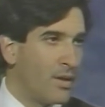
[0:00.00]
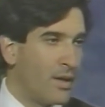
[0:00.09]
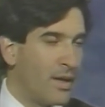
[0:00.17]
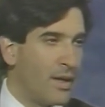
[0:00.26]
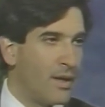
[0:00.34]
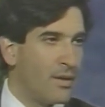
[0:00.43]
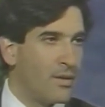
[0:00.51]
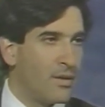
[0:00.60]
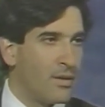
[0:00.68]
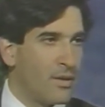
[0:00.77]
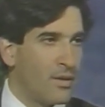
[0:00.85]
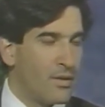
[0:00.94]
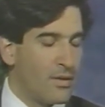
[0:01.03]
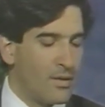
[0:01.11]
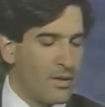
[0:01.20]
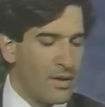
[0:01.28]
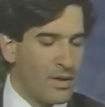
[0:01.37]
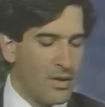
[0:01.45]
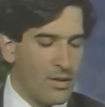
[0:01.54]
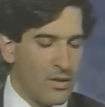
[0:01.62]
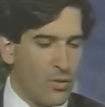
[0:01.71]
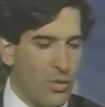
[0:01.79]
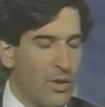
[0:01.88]
And the
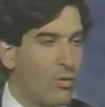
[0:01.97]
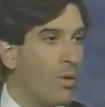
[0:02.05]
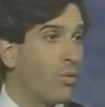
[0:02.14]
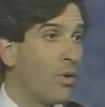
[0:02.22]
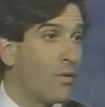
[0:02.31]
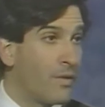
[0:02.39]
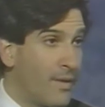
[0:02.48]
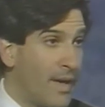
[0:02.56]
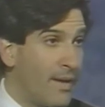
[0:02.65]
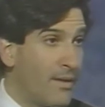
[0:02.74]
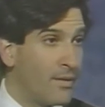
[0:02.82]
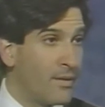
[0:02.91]
quid pro quo for that,